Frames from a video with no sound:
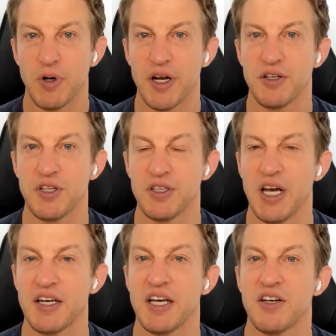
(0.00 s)
Right.
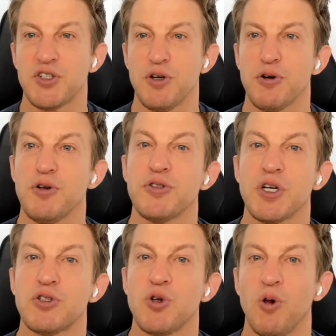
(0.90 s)
The idea is, so you're
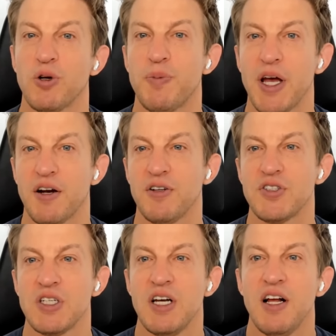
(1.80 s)
using solar
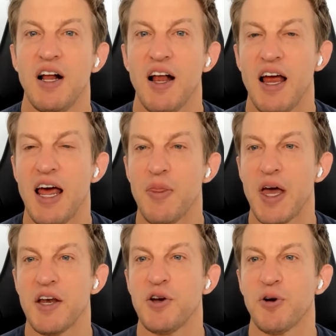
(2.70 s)
panels, and
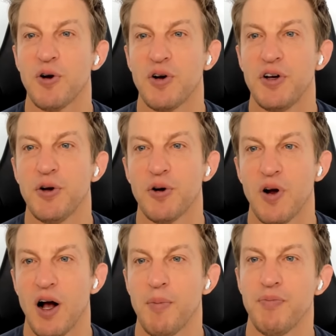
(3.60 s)
then you're
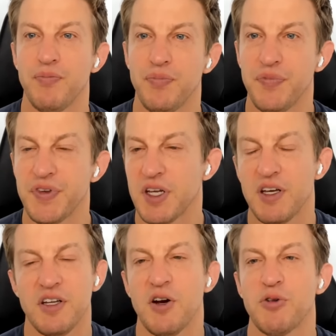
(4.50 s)

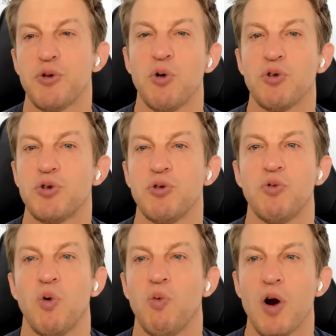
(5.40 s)

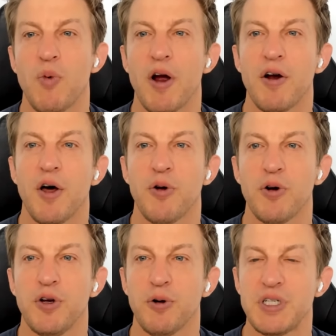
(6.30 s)
through one way or
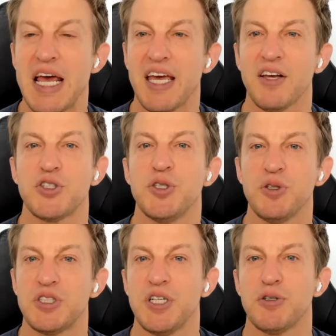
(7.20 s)
another, you're taking
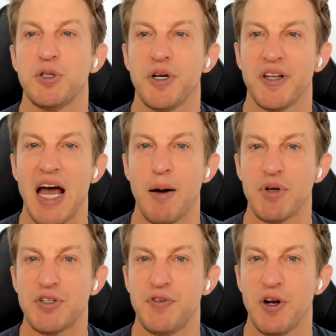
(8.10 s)
CO2 to the
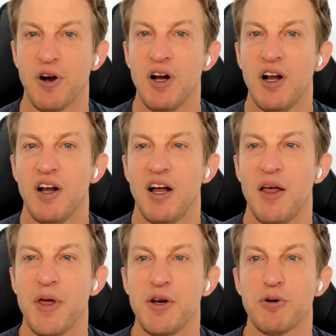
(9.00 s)
atmosphere,
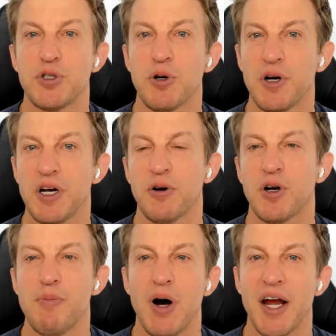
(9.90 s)
and then you're
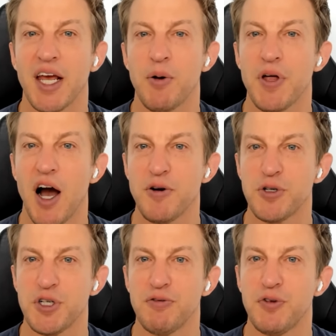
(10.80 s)
combining it with
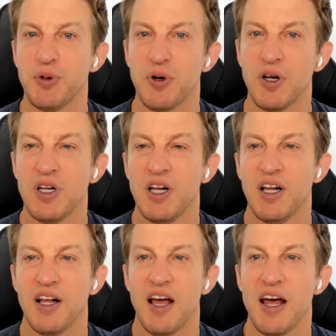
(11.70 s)
hydrogen fuel,
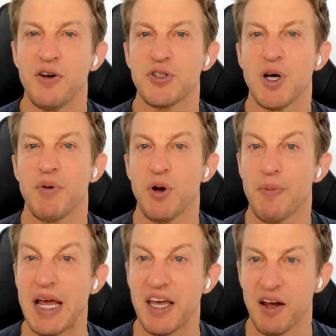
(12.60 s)
and you're
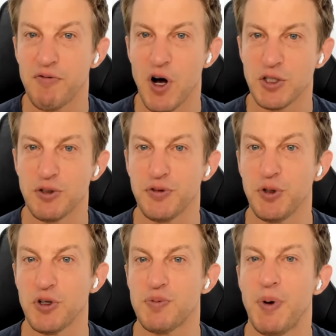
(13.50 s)
making fossil
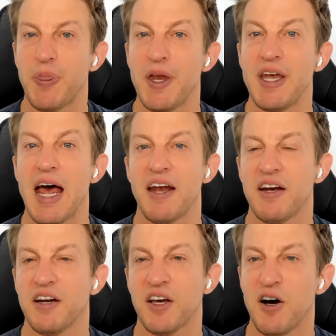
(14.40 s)
fuels. But the net
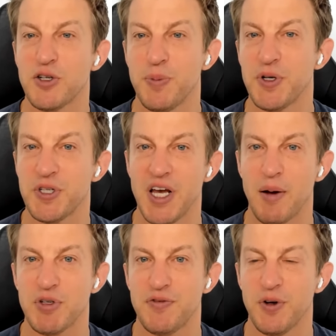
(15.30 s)
contribution to the
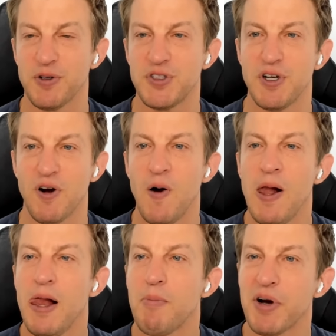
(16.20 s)
atmosphere is zero.
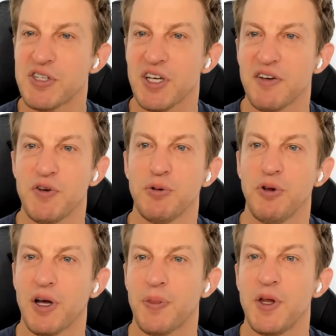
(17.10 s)
But it's like, if you
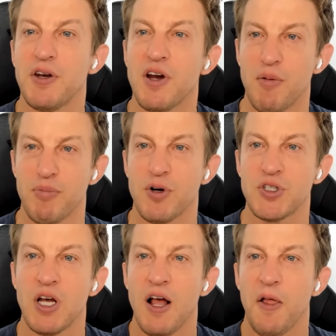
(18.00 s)
look at the
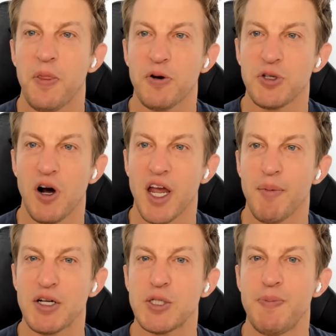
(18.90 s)
numbers, they're talking
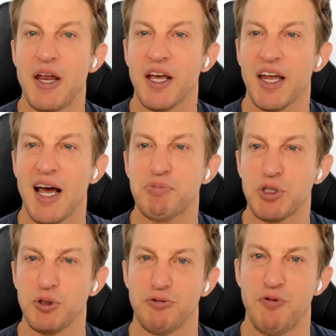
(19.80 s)
about spending an
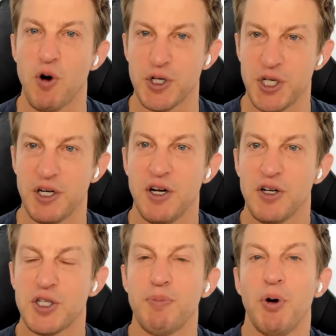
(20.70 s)
absolute fortune
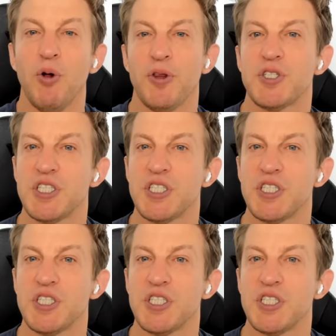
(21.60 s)
to pull the